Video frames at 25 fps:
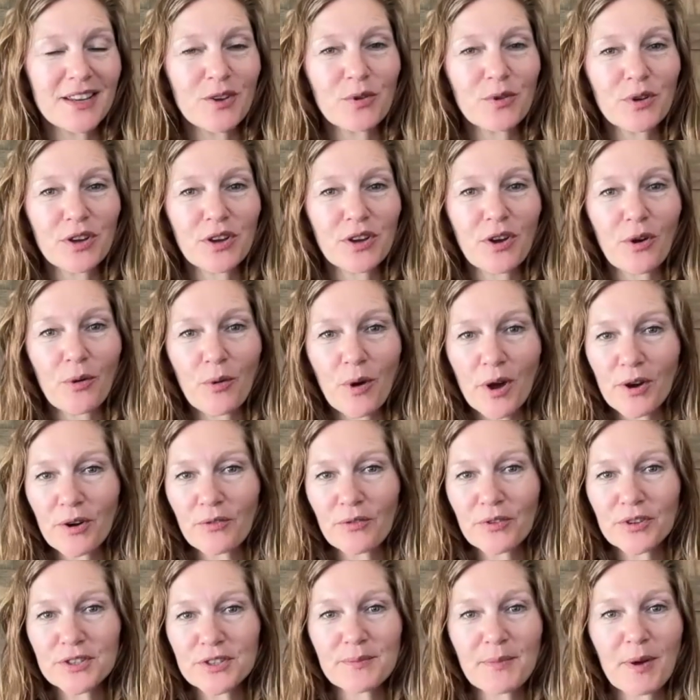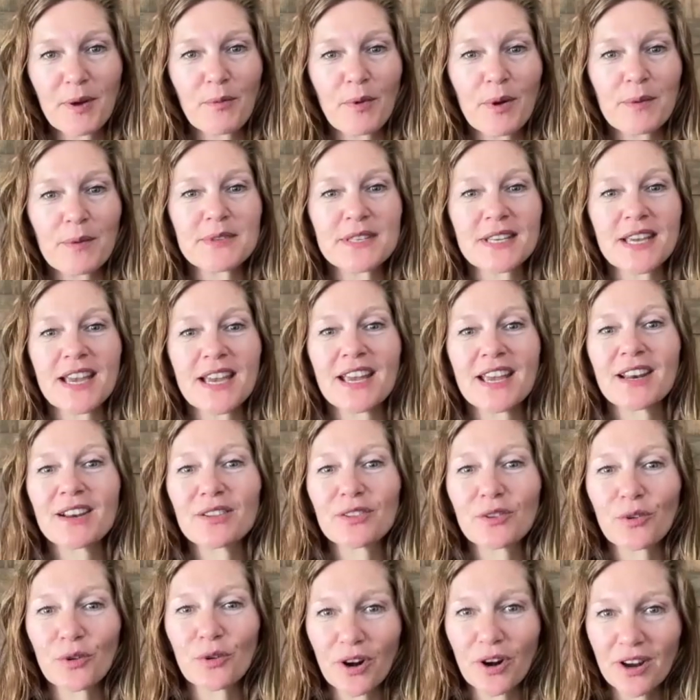You can go on over to my
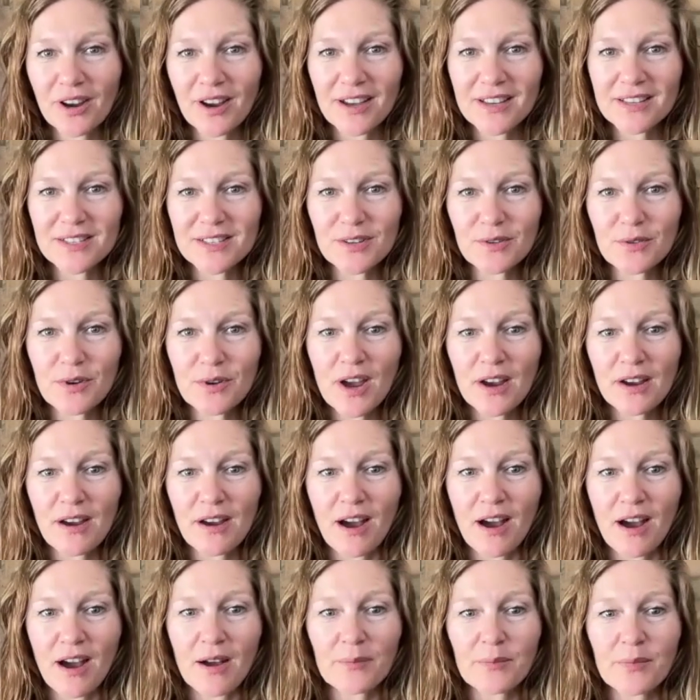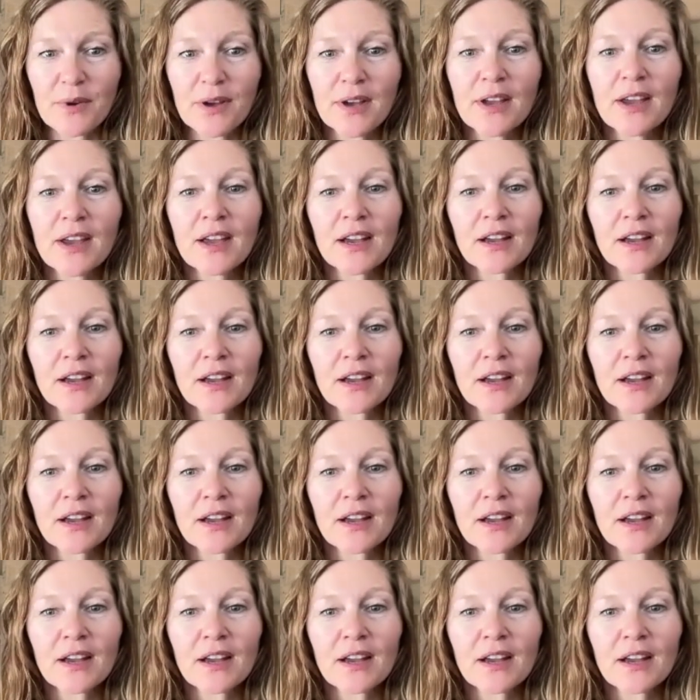website, lauracusto.com,